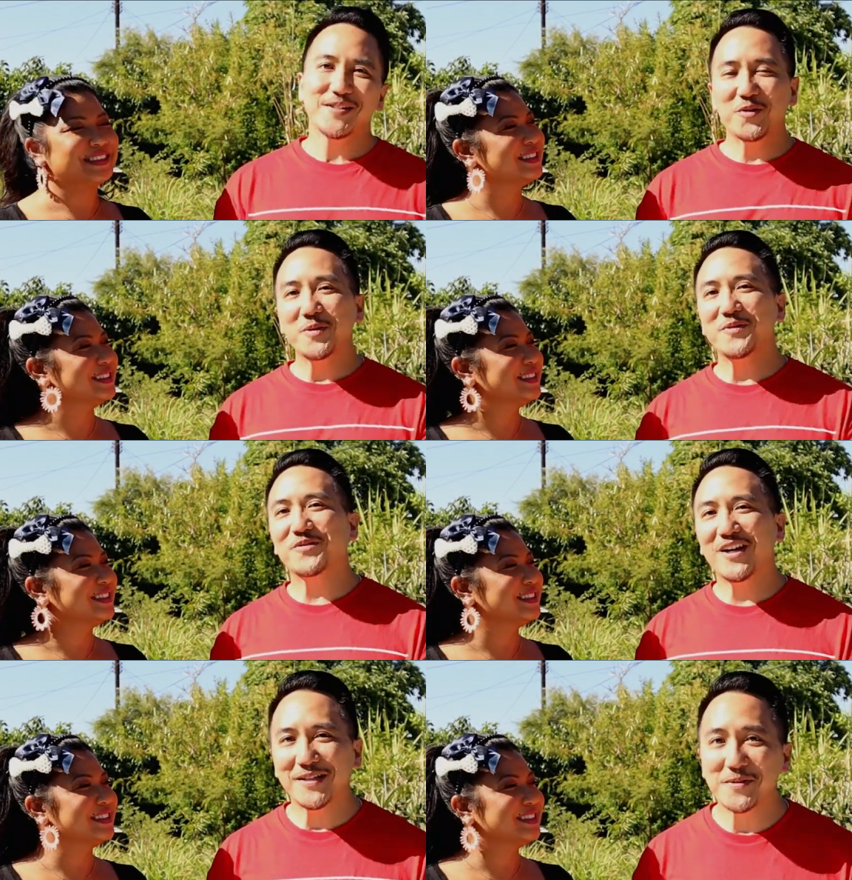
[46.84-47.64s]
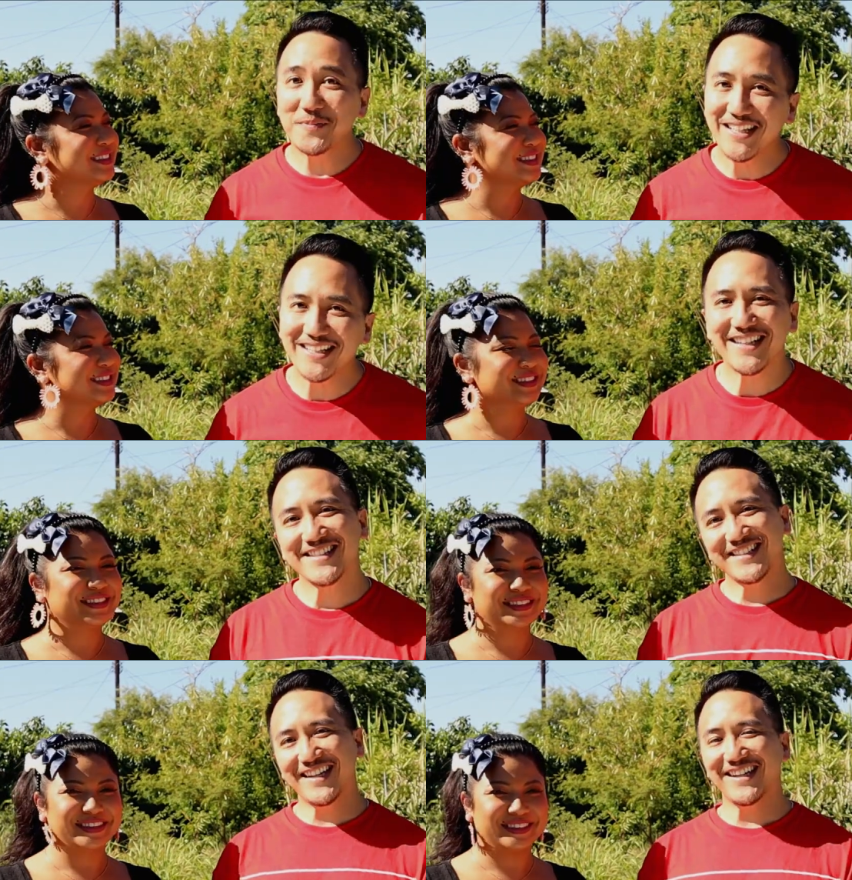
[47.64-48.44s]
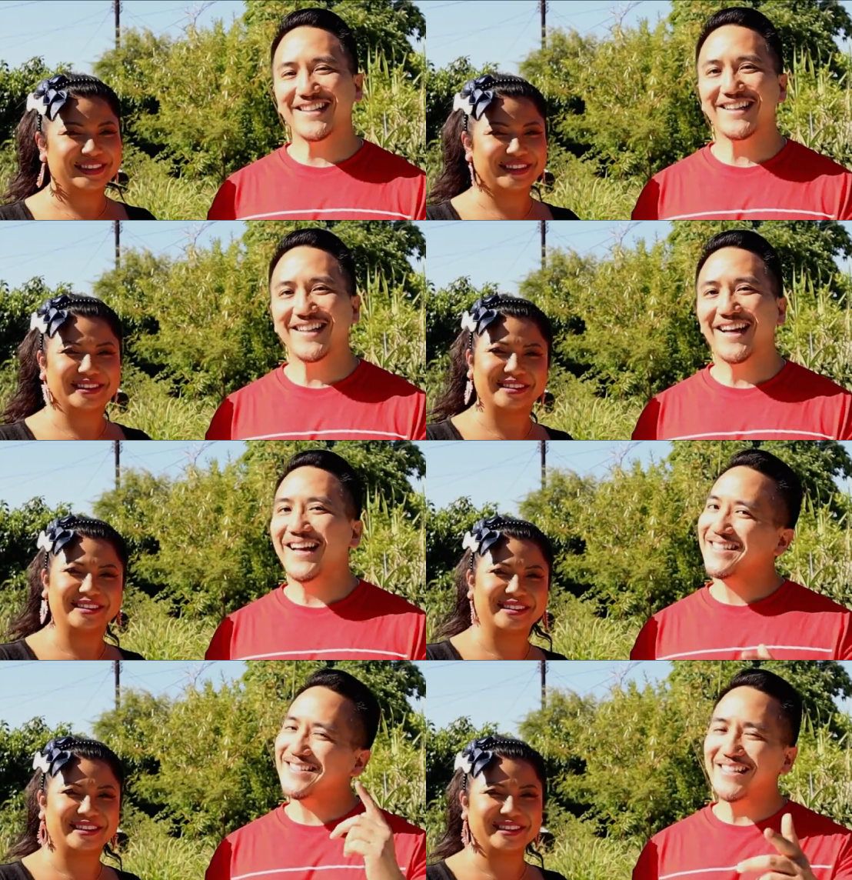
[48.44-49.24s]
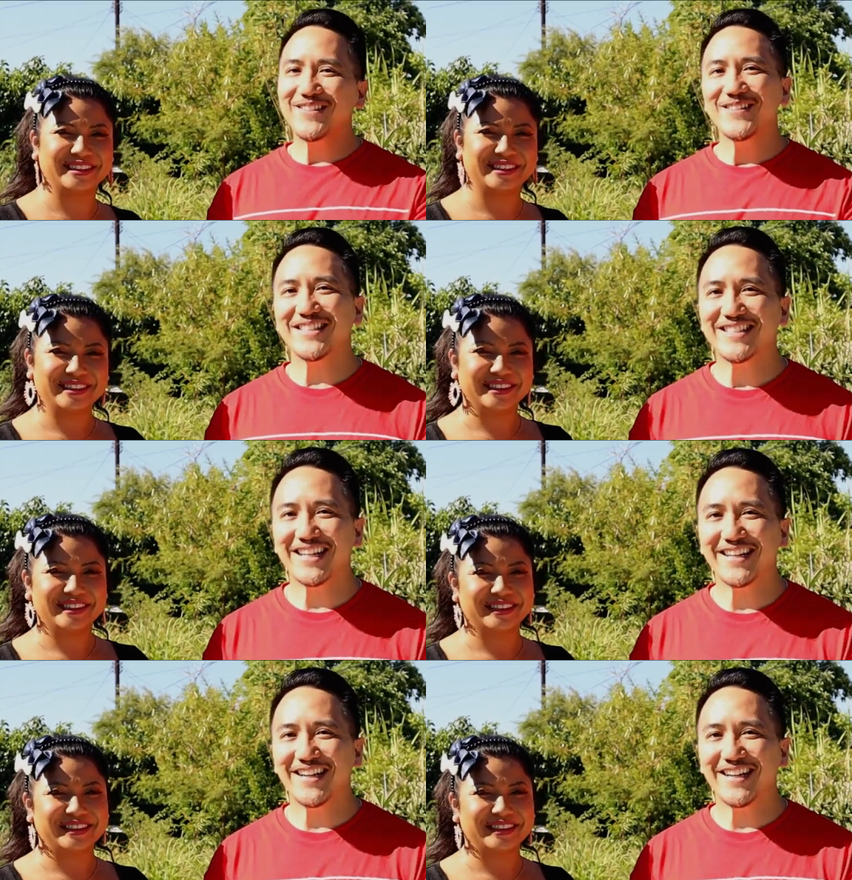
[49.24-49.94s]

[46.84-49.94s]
Speaker 1: so we're gonna be frying up some Hing legs tonight. Stay tuned and check